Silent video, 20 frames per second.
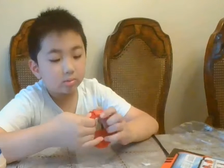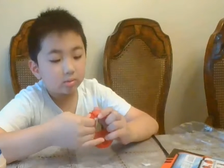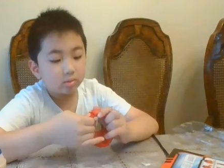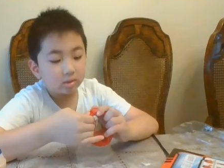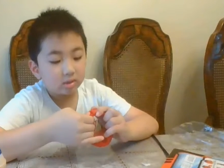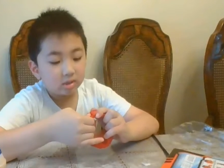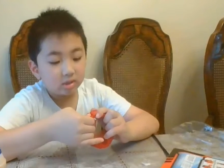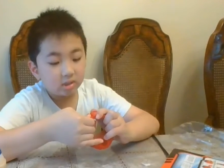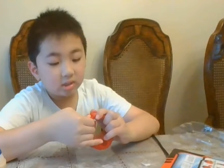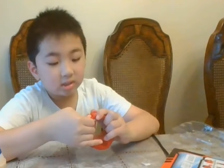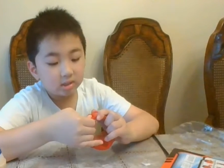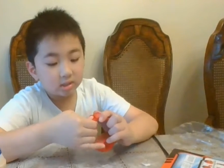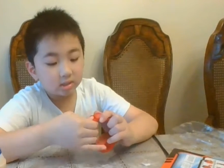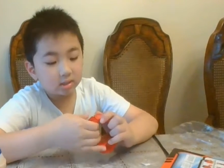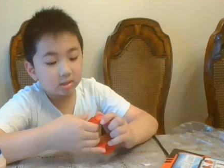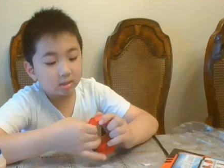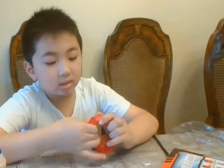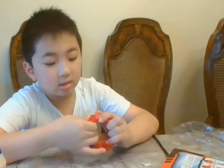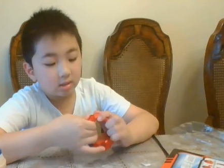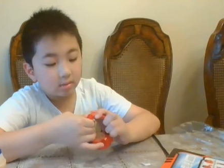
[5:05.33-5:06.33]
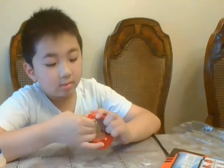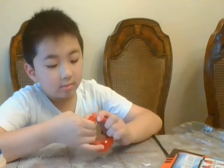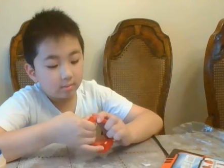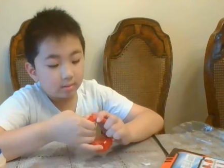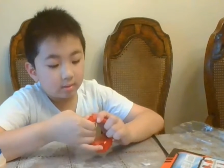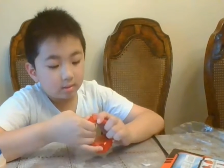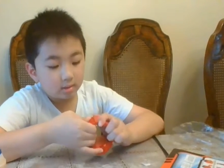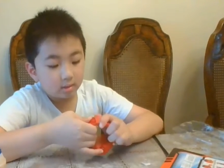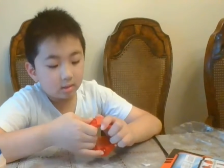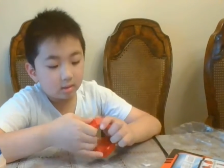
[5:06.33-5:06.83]
really stiff.
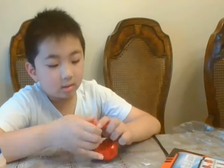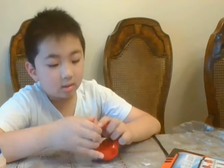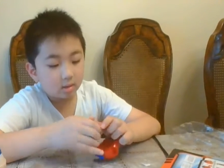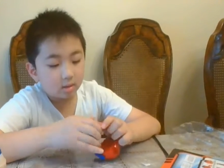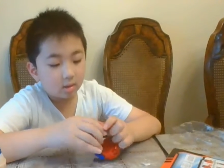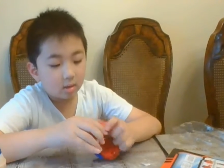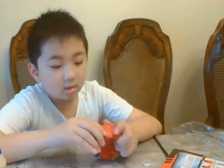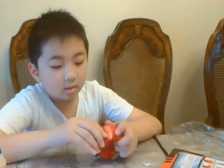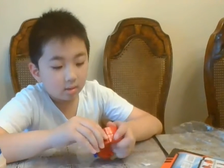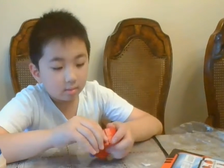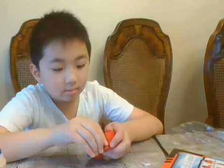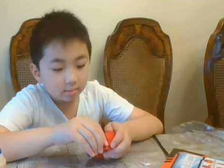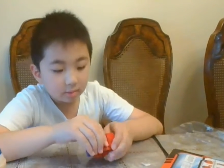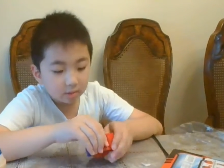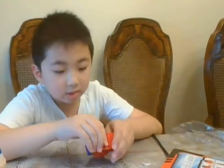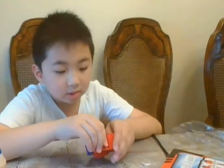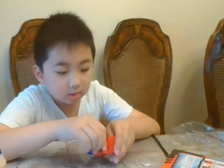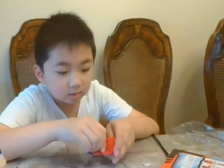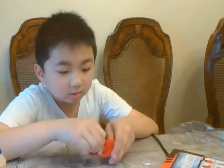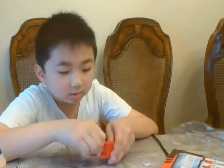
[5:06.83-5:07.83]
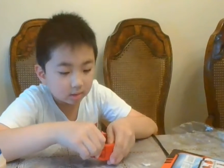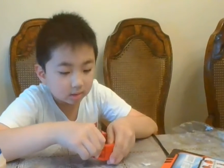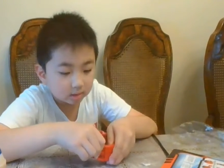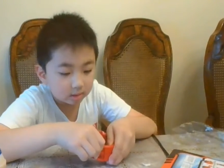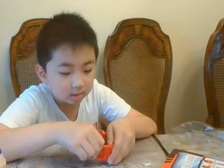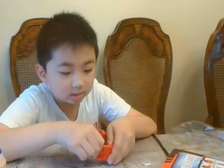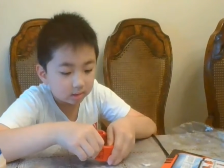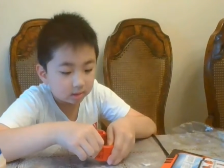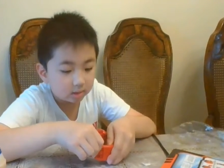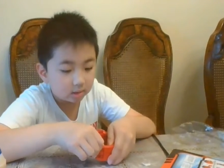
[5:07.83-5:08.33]
But you can
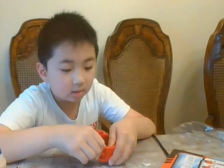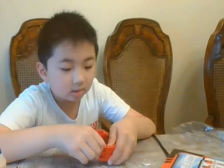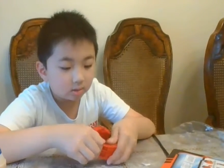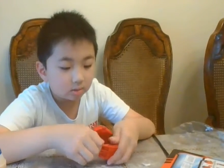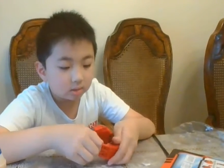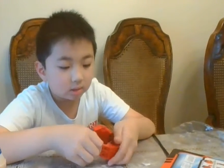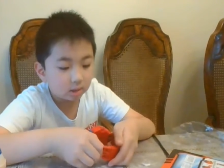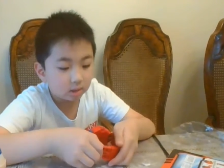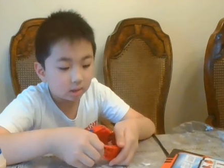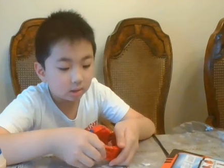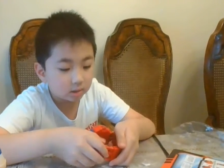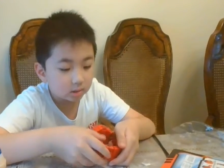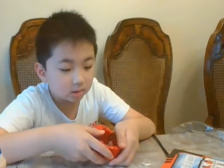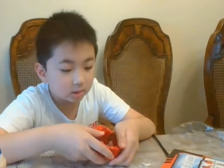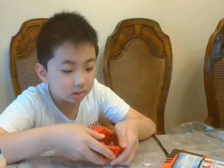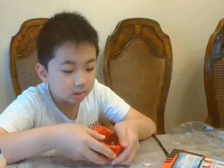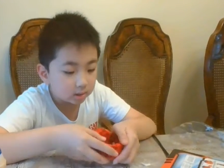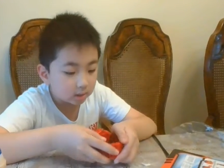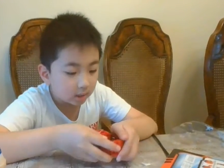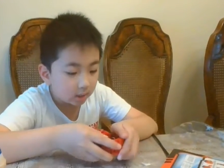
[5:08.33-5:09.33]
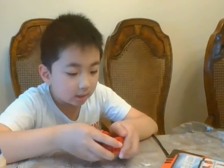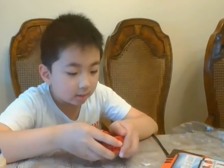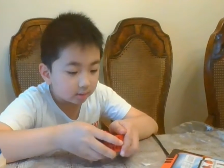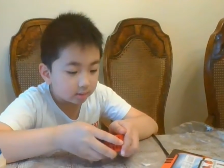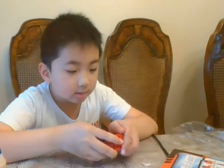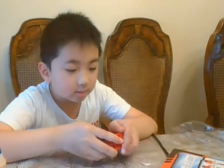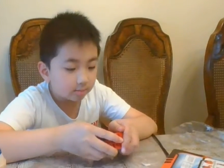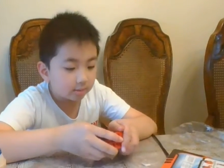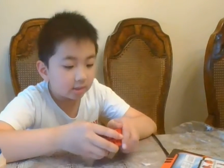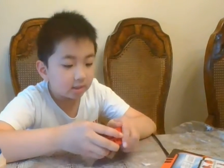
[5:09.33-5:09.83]
still change the size
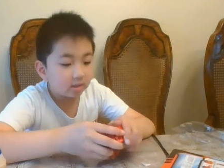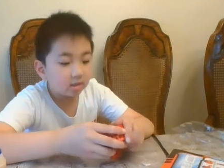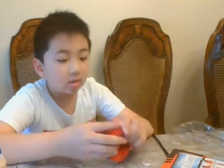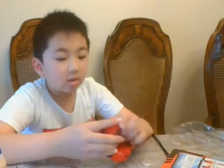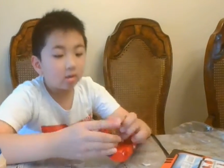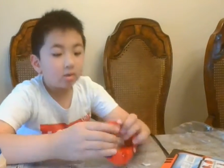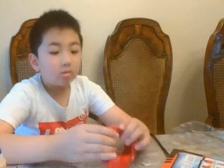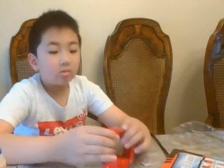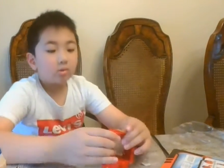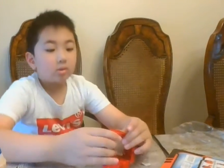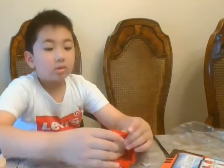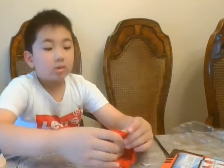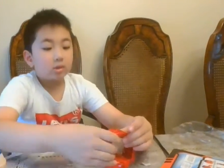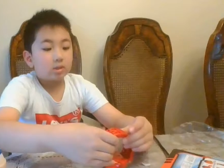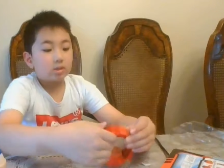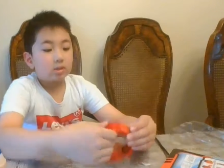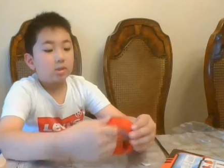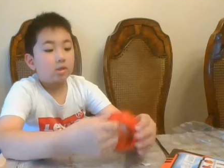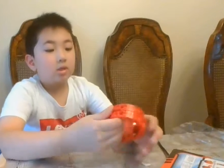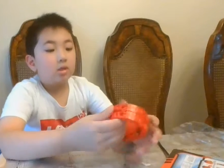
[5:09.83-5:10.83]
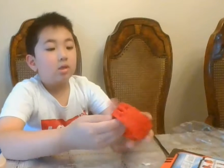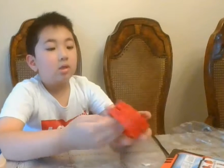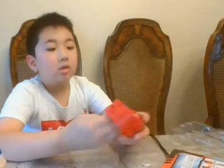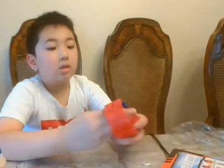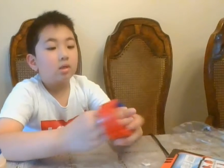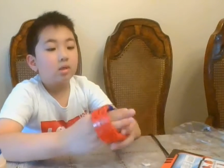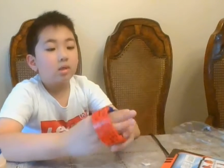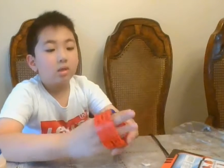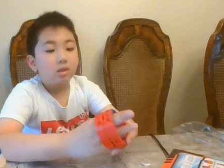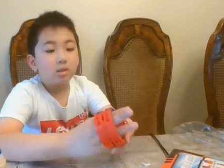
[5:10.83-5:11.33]
of it, which is
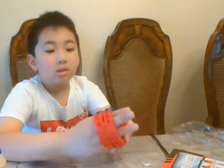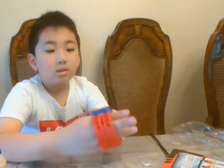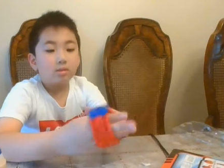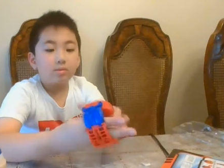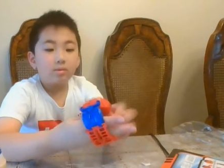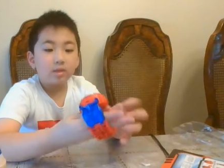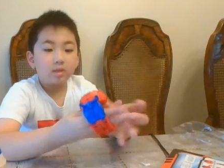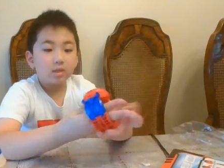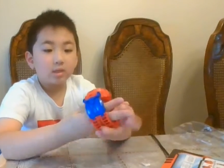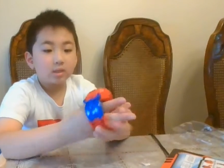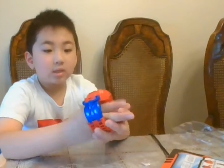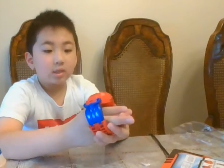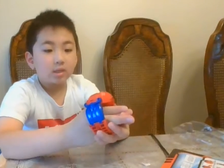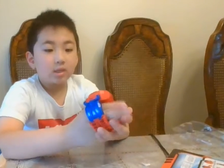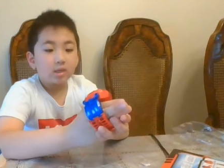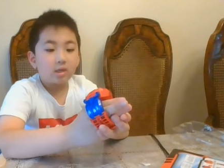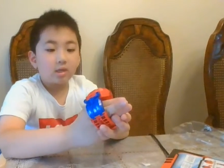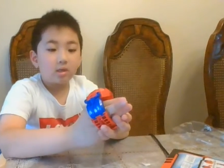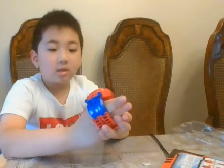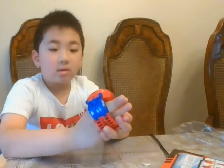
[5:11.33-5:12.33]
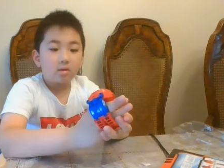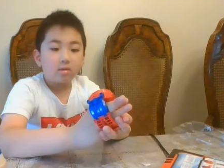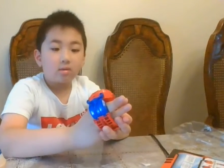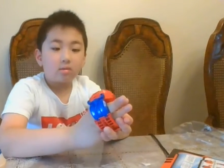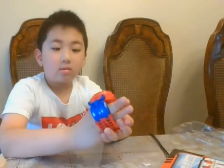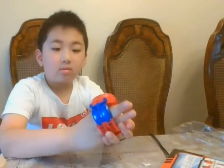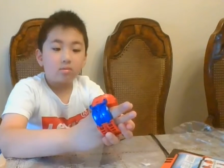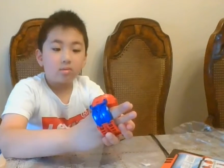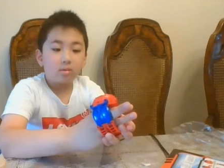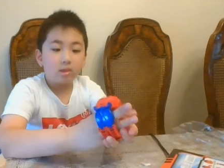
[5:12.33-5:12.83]
good. Because I can't
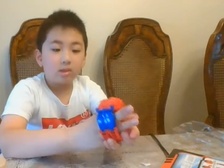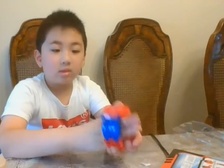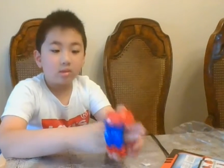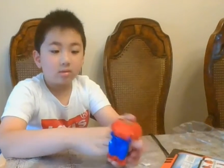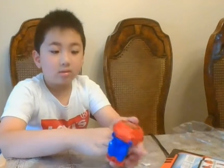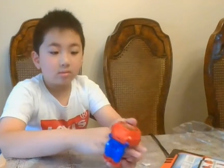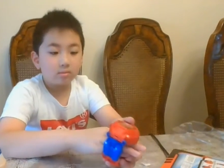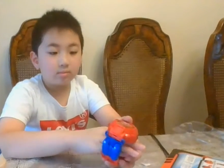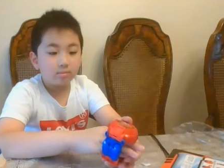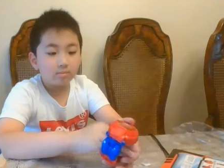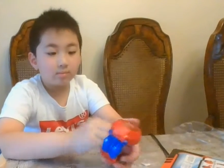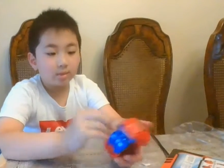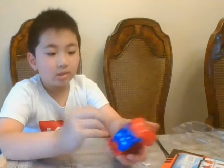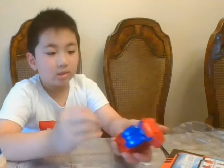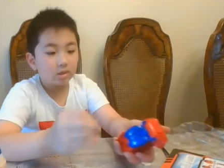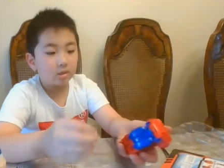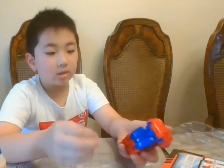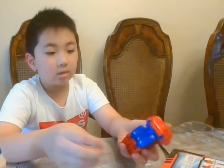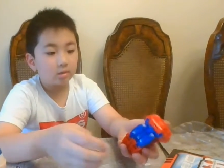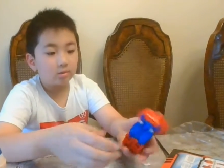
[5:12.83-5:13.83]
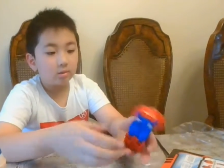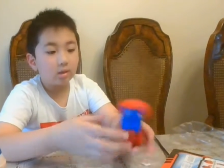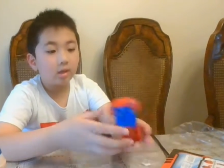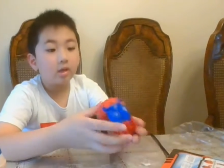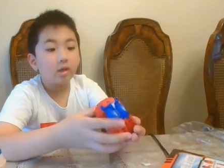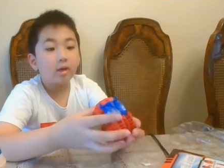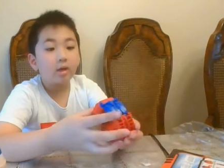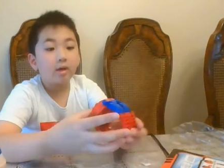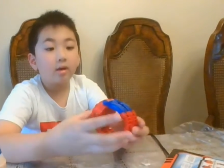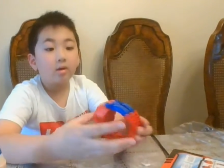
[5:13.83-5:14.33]
really put it on
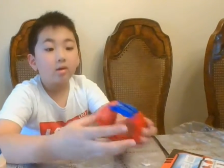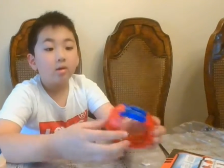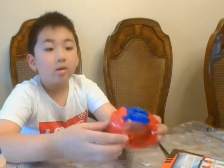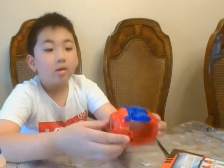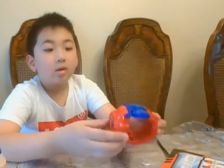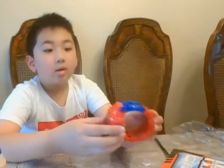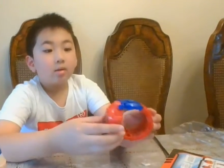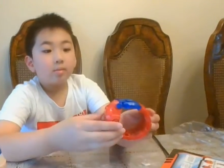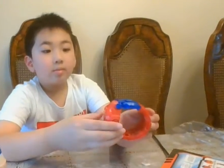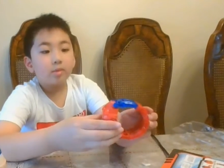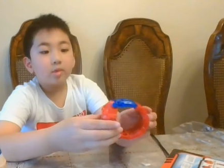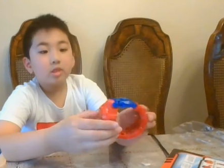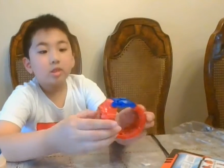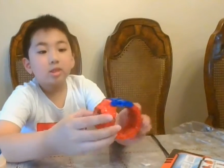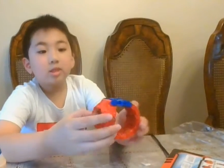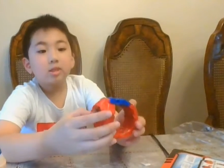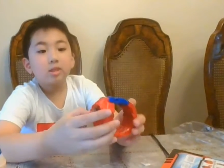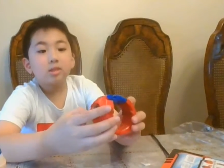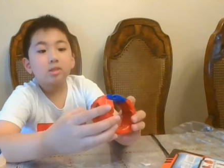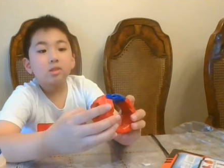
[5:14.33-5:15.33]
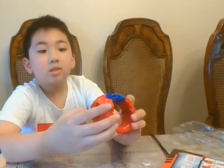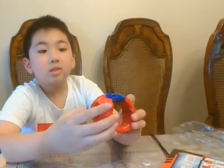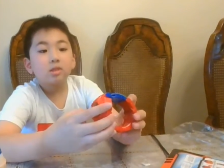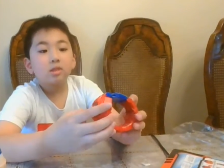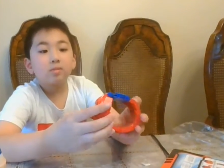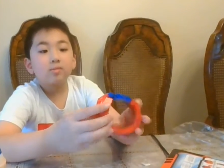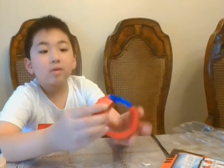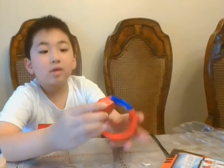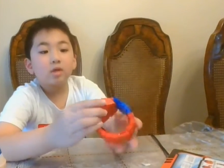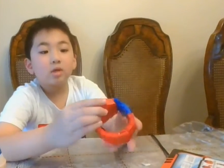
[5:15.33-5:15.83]
it. But this is the
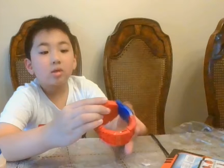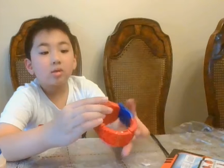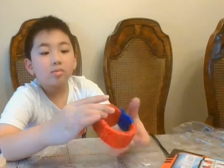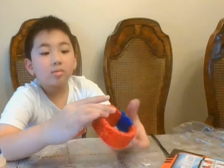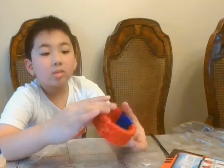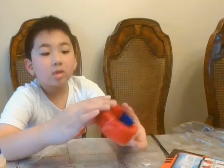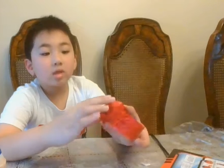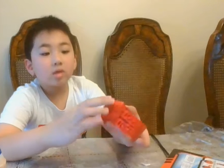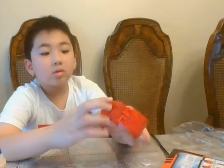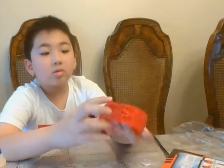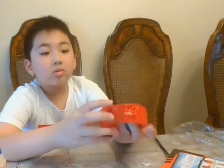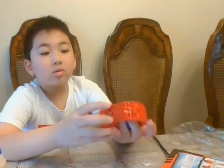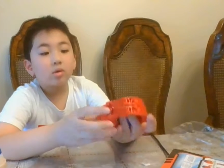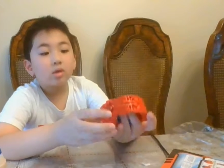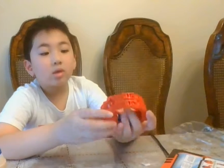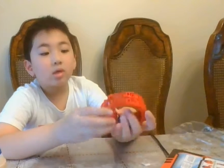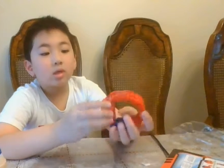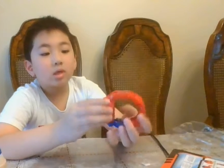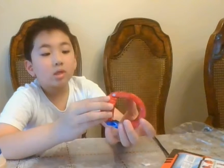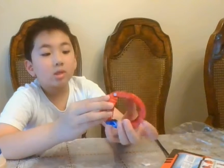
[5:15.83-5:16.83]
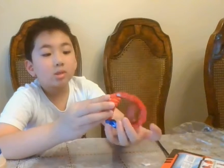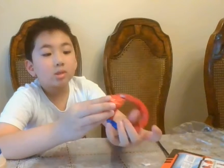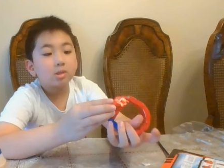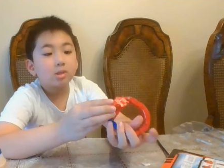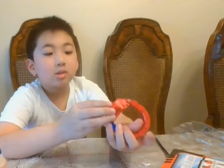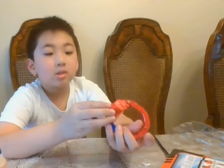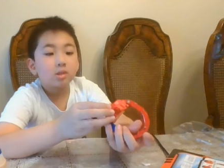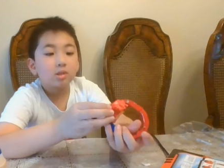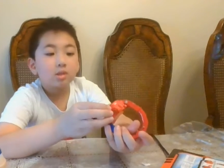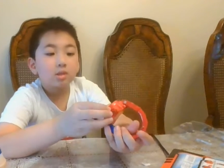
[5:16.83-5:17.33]
Spider-Man
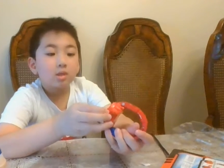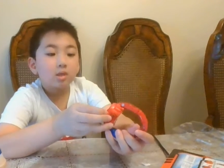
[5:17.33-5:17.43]
watch.